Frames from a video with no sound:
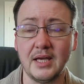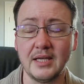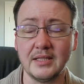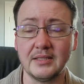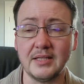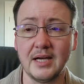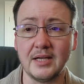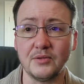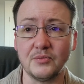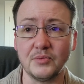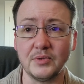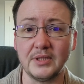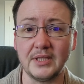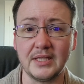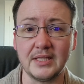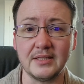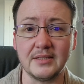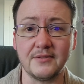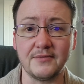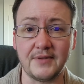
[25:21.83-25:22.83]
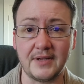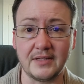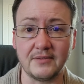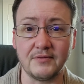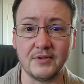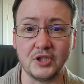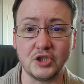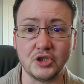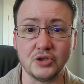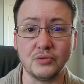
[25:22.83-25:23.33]
had gotten really into fan
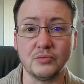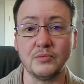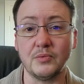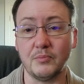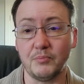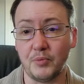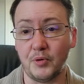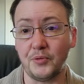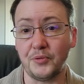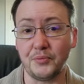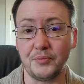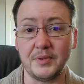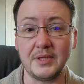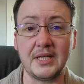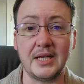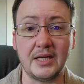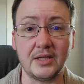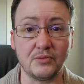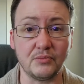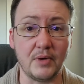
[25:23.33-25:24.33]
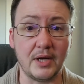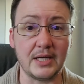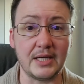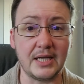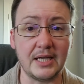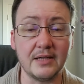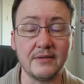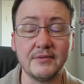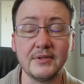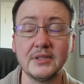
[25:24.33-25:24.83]
fiction, both reading and
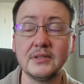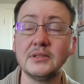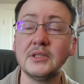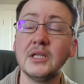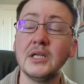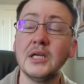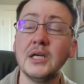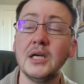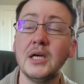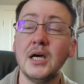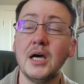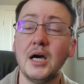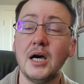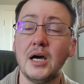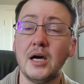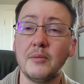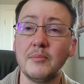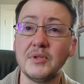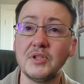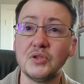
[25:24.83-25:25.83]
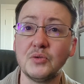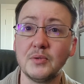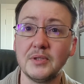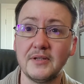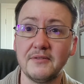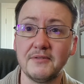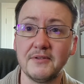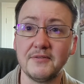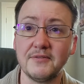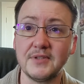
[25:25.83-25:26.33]
writing of it, um, in
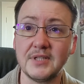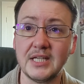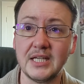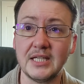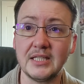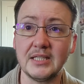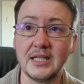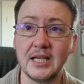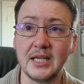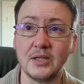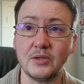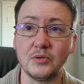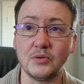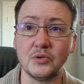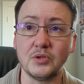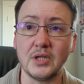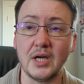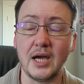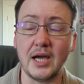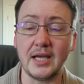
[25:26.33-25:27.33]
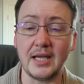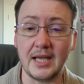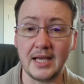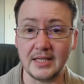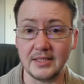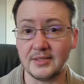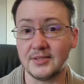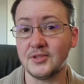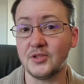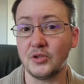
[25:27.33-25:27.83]
twenty fifteen, and I
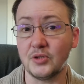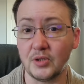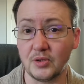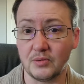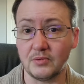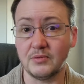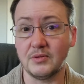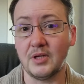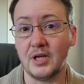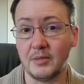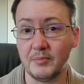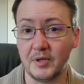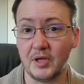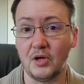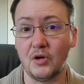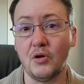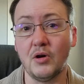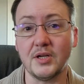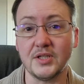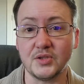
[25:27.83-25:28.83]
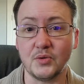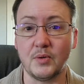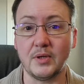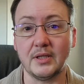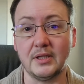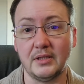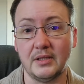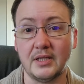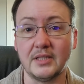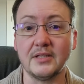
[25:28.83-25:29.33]
had started coming across
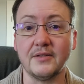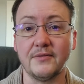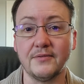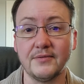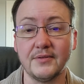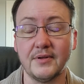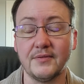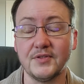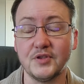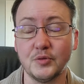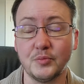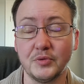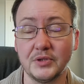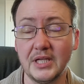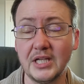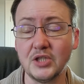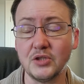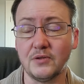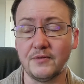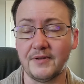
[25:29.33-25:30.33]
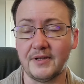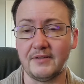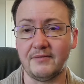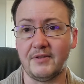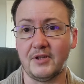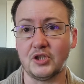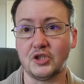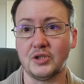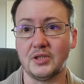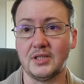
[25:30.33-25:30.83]
quite a lot of, of Supernatural fan
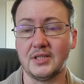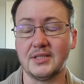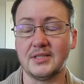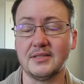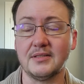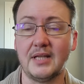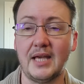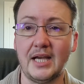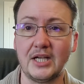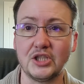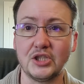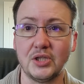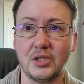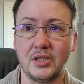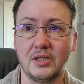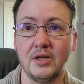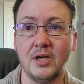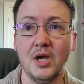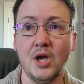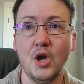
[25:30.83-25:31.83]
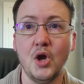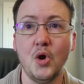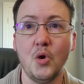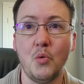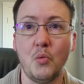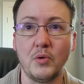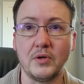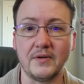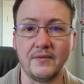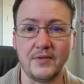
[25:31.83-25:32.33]
fiction. It's actually
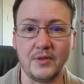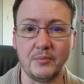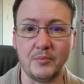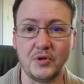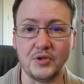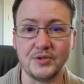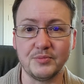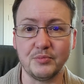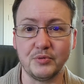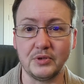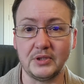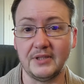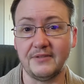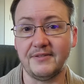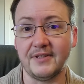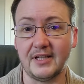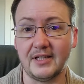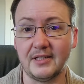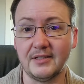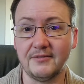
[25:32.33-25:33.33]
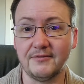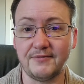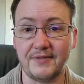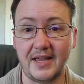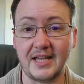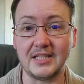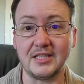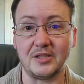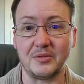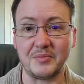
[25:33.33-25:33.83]
one of the most prolific
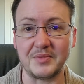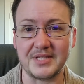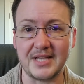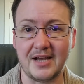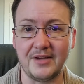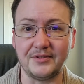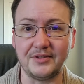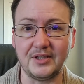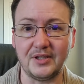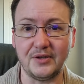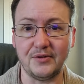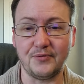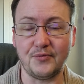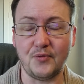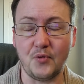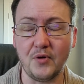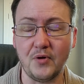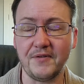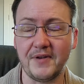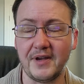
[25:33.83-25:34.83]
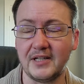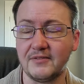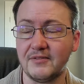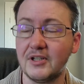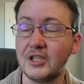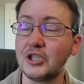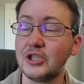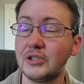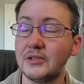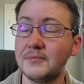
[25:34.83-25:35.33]
fandoms out there for fan
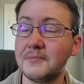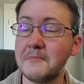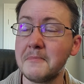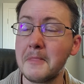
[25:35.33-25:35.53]
fiction.